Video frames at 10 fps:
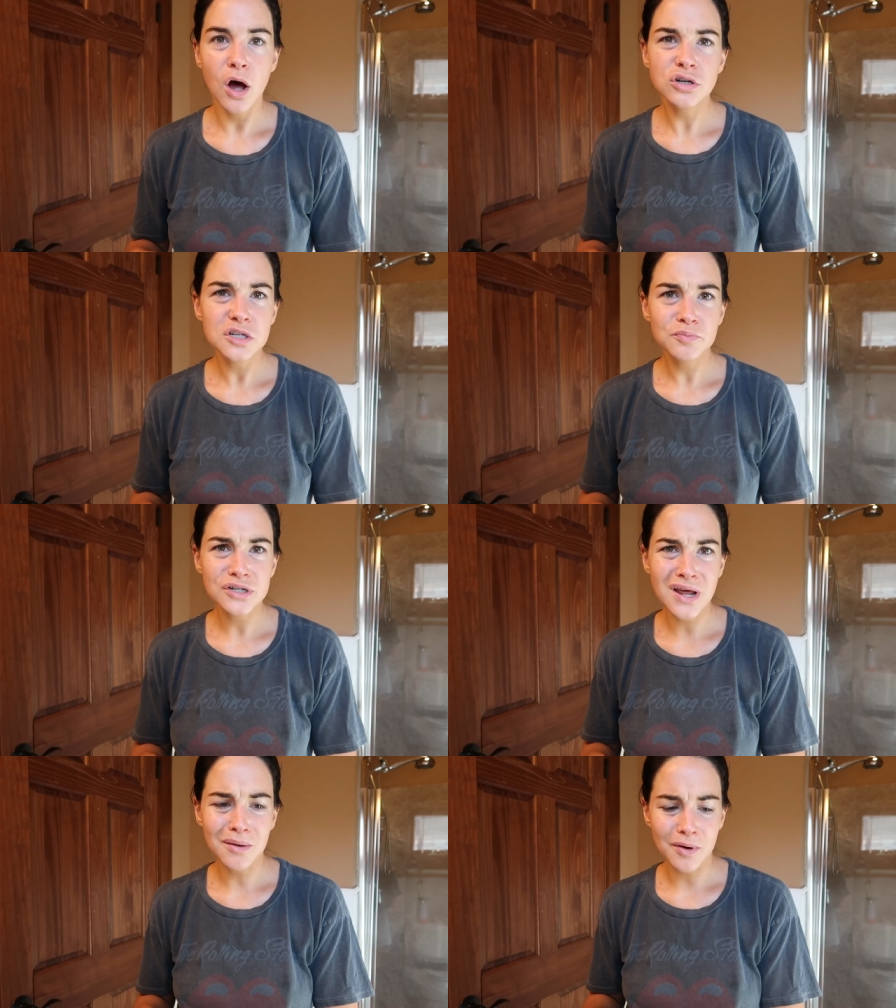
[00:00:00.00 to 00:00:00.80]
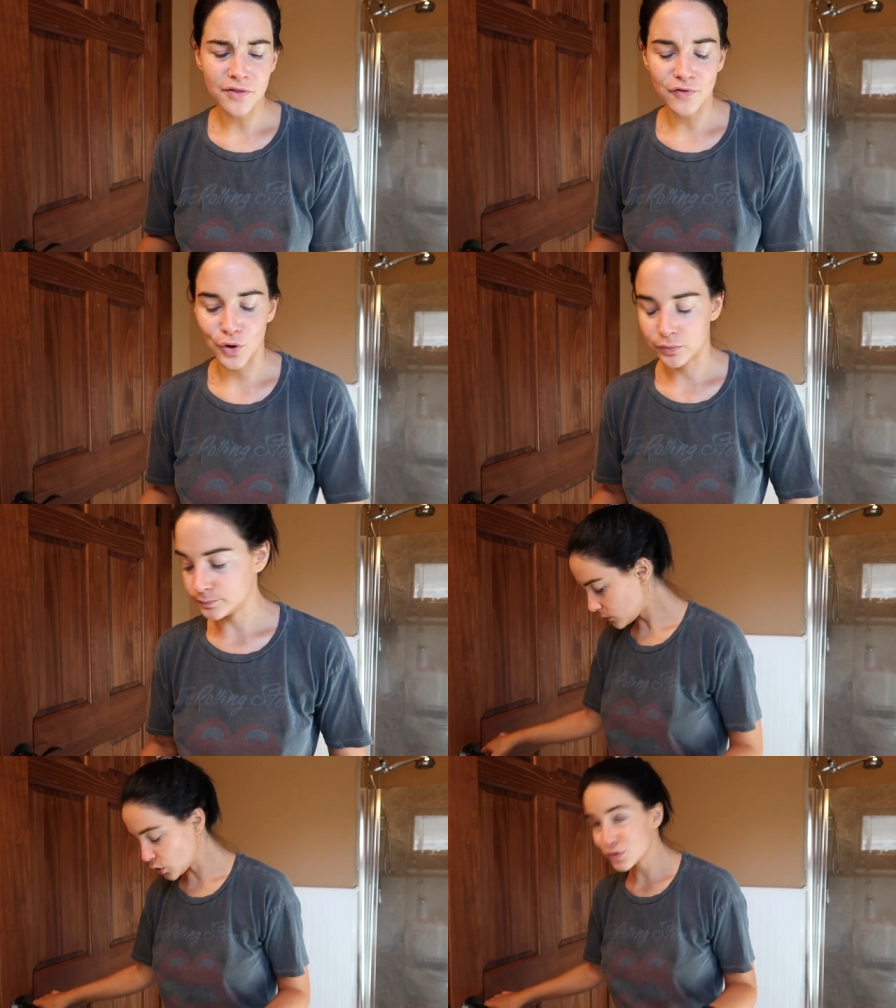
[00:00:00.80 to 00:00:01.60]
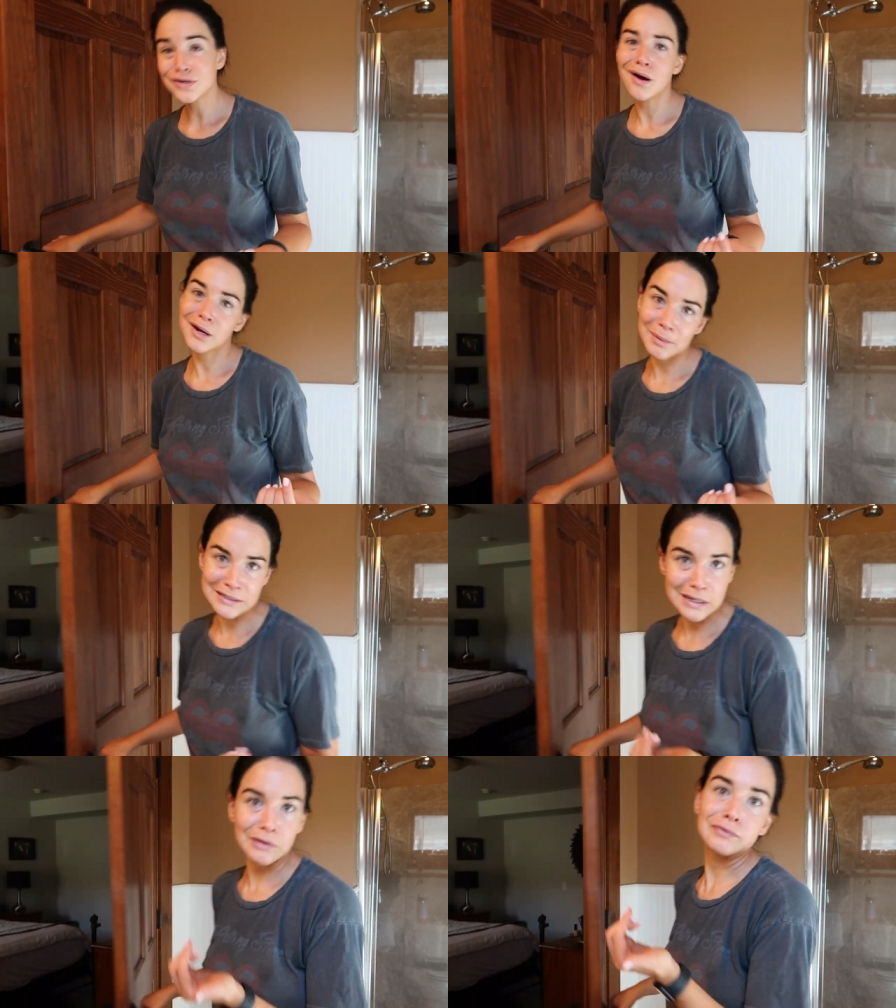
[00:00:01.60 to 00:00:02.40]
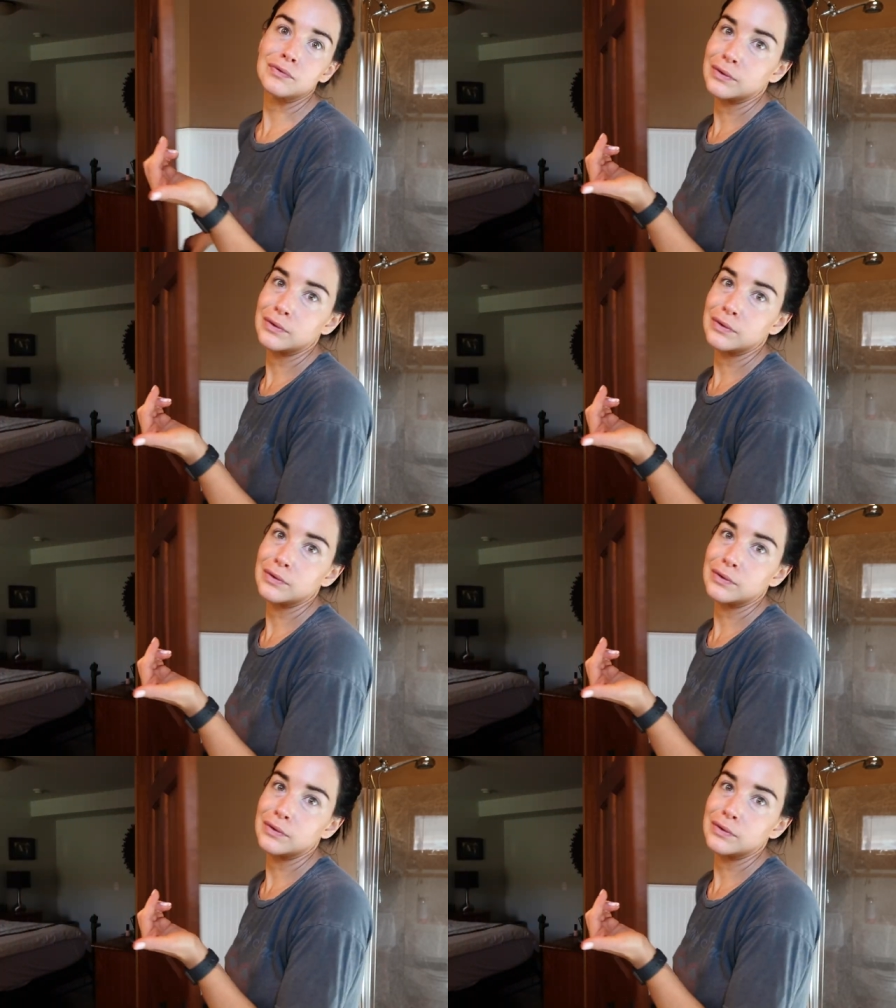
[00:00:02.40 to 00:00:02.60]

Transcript: I'll just pretend I'm on the phone We're talking to myself.